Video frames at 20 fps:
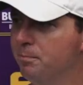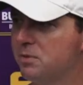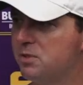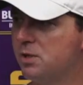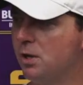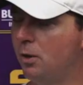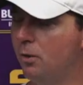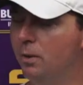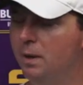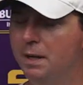
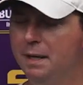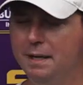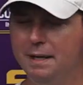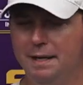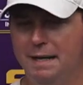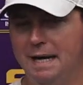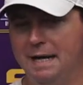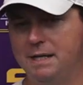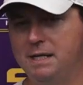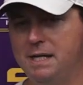So
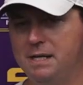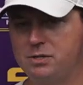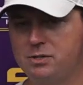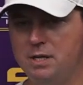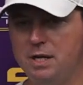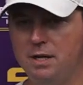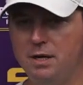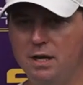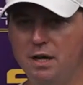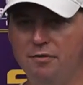I can't
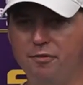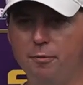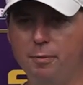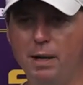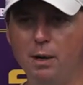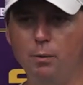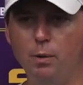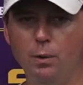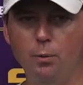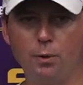say enough
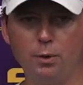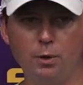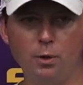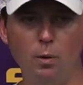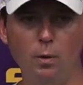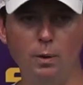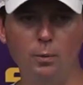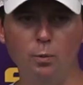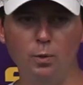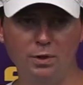about where we're
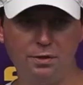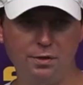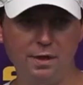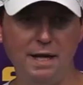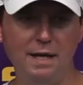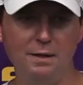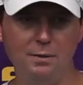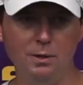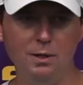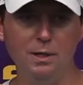going with
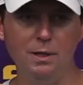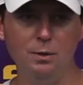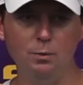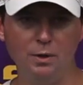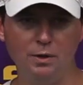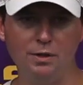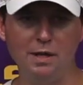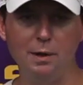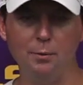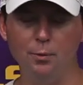
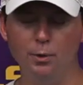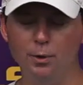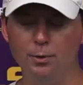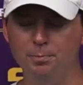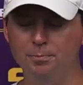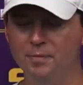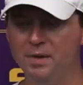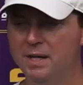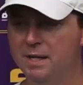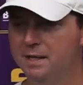that
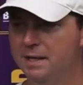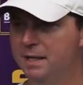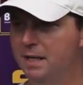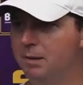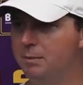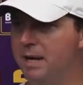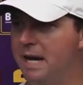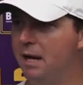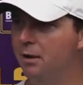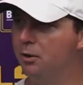room
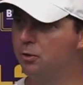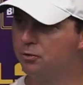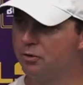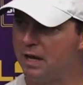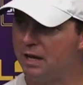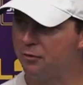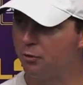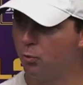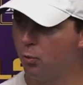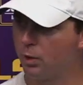and how those
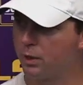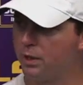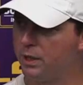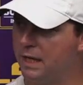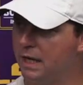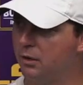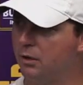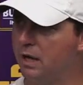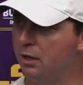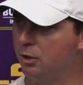guys are working
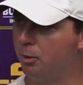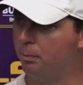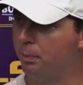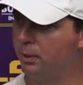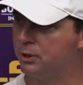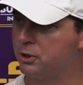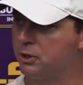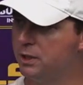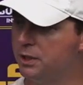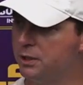together, how they're
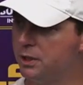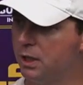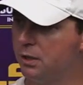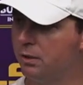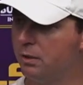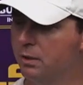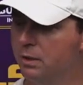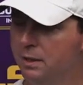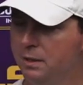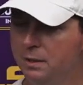pushing each
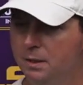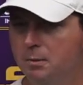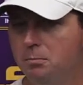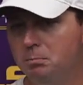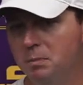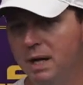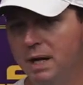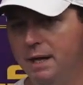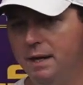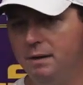other.
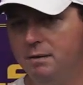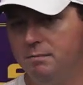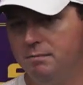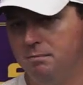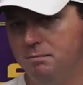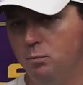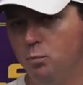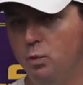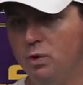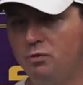And
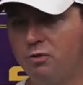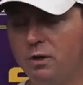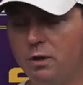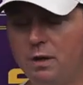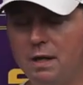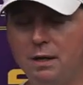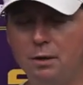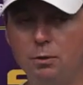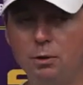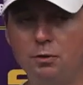we've seen
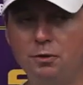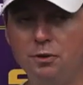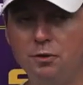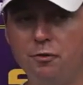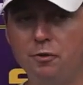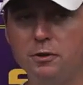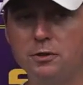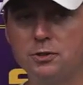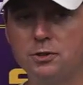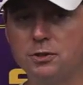a lot of growth in the
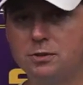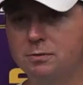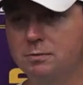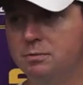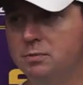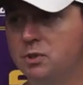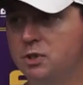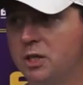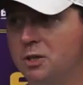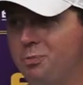first
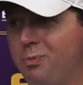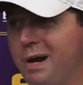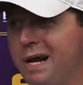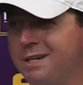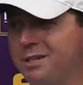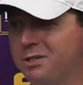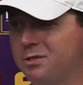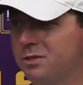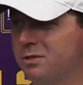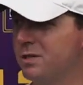six
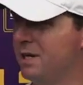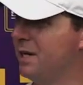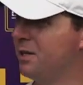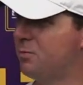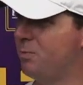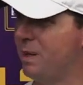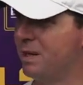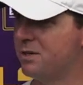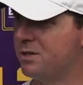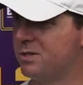practices. I
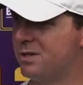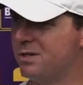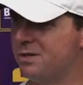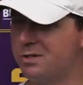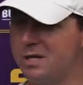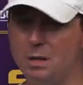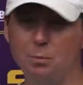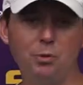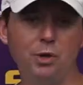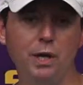expect to see the
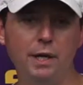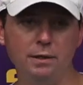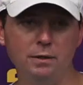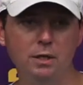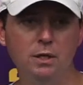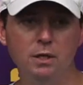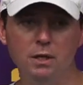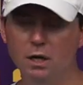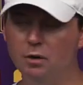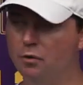same thing
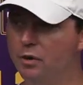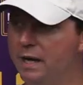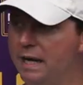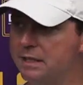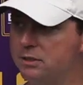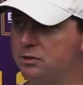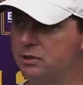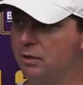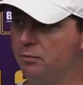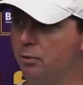over the
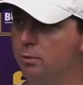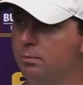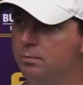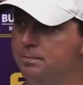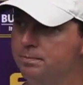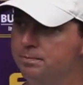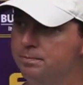next several.